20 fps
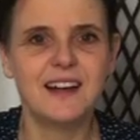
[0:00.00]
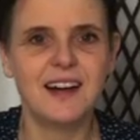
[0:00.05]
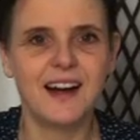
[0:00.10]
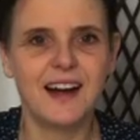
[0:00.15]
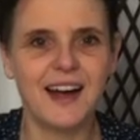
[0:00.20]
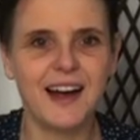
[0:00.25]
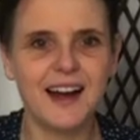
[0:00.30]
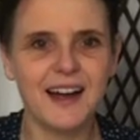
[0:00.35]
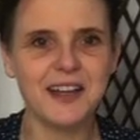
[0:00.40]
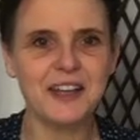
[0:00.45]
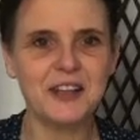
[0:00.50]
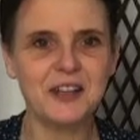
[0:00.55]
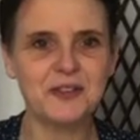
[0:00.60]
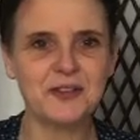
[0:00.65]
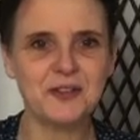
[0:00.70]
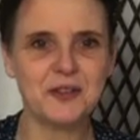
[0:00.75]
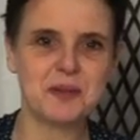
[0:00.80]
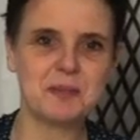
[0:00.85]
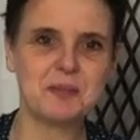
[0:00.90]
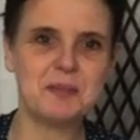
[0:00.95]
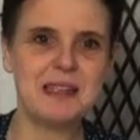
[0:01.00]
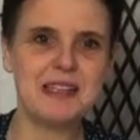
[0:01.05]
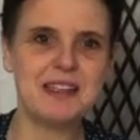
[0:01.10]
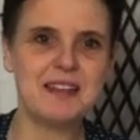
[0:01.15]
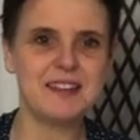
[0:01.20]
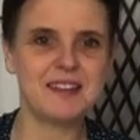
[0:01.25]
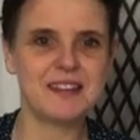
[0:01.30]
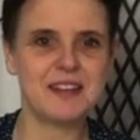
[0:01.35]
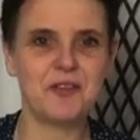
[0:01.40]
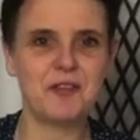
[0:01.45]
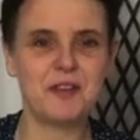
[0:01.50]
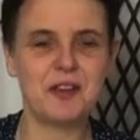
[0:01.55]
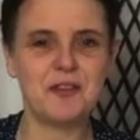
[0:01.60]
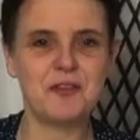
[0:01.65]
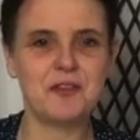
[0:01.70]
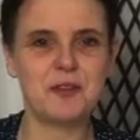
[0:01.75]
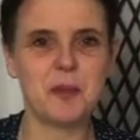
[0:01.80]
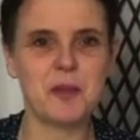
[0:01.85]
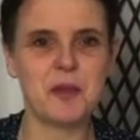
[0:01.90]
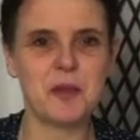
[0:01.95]
Hi, you've got me, Steffi
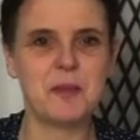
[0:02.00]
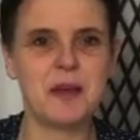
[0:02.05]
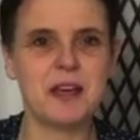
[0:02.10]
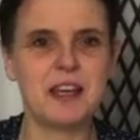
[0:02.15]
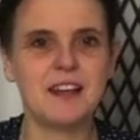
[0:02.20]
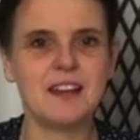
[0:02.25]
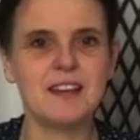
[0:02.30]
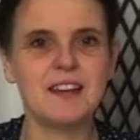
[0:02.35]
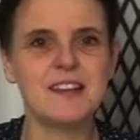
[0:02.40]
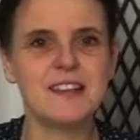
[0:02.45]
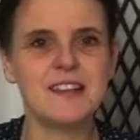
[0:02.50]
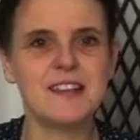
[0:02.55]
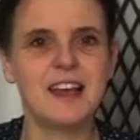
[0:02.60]
from The Makers,